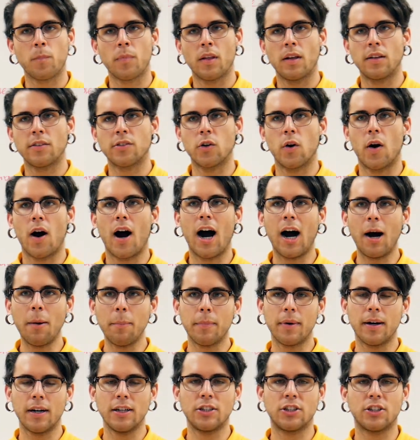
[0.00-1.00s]
So how
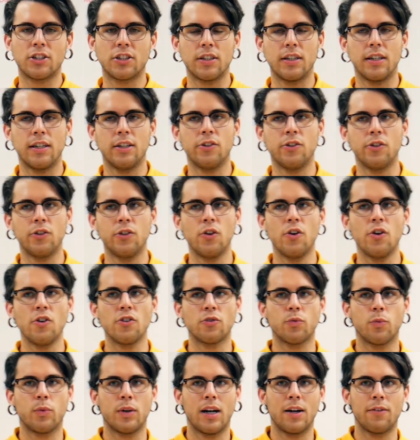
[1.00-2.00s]
much is
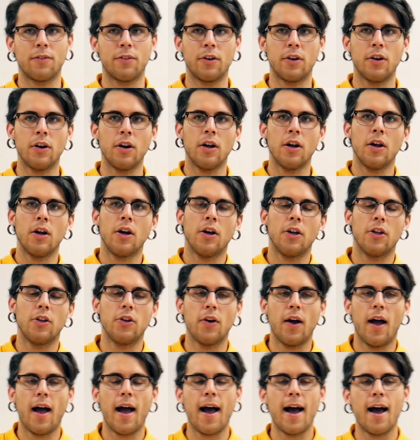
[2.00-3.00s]
used whenever you
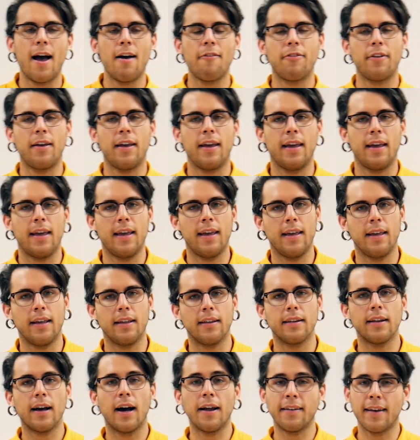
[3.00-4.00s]
have a
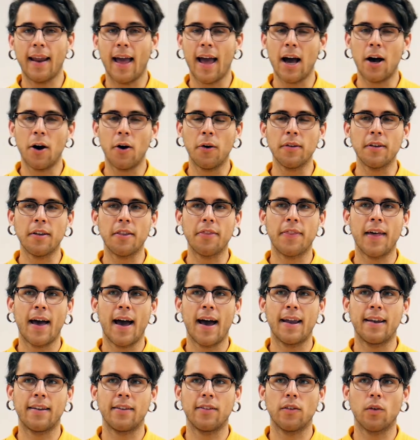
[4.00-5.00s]
noun
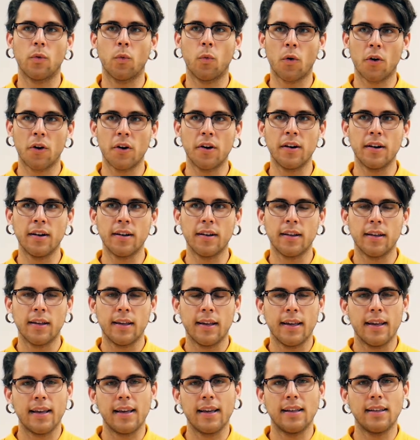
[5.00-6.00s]
that word
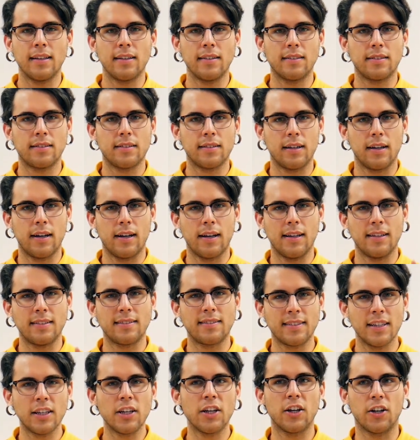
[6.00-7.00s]
is
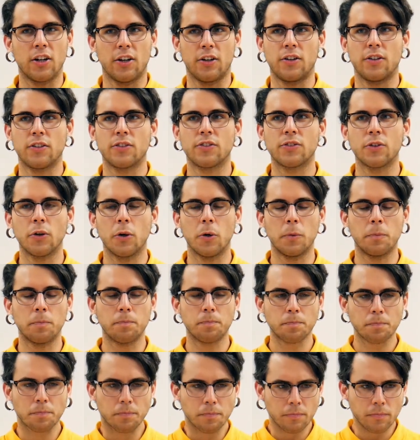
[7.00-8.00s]
singular.
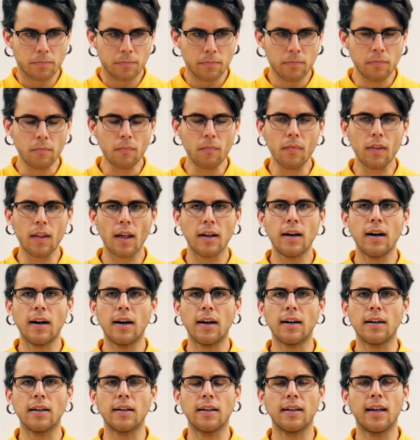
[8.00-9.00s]
So
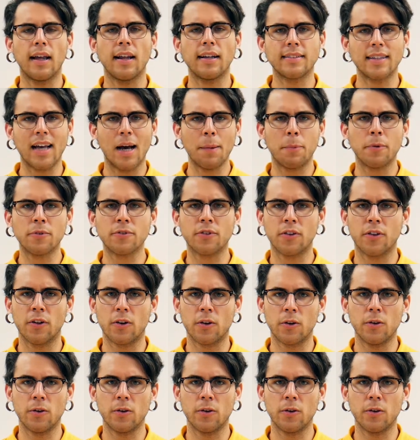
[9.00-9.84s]
examples of